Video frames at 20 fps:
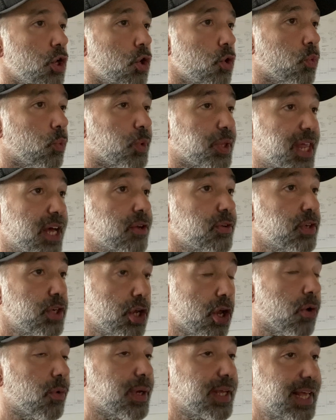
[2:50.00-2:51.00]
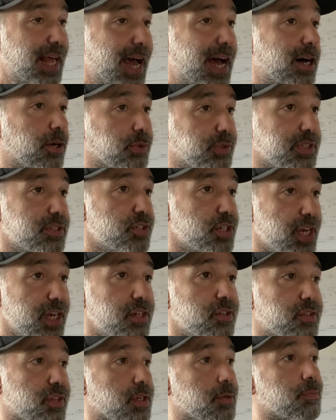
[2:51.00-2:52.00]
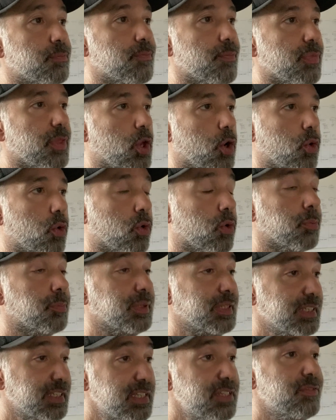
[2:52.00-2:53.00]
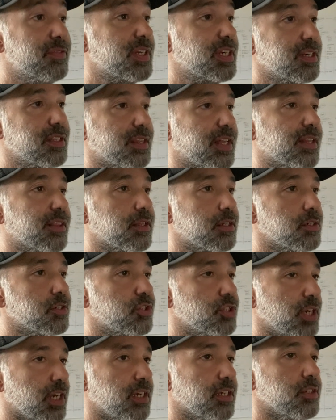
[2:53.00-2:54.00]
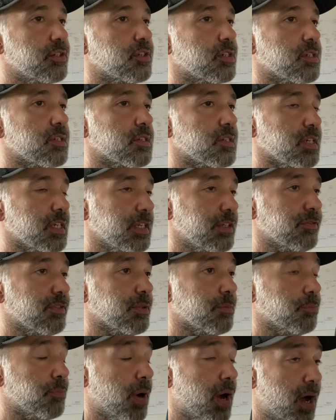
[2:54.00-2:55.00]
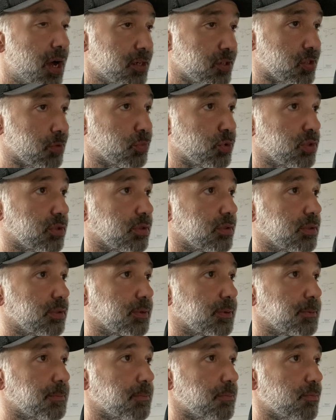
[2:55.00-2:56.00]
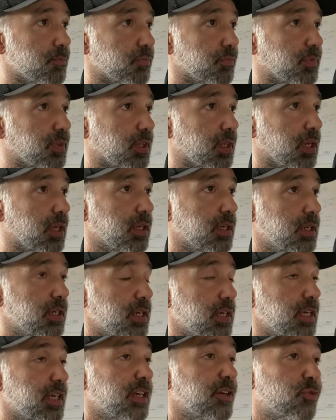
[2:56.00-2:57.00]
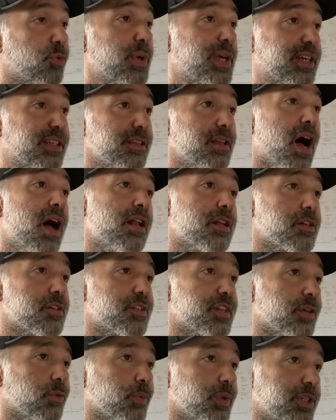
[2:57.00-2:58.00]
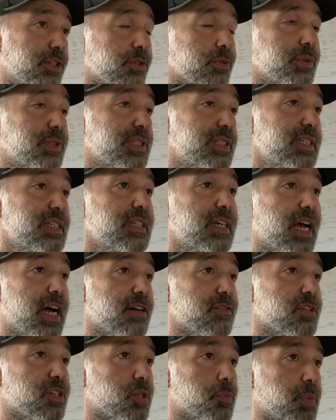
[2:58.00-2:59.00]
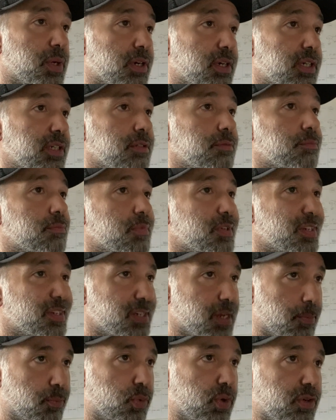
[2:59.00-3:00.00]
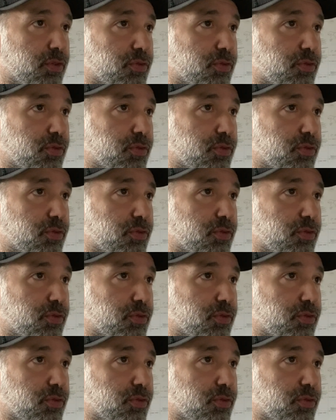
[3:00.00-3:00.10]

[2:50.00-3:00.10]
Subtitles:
without knowing how to change them, or believing that their change is even possible. If we acknowledge that we do indeed have a spirit, separate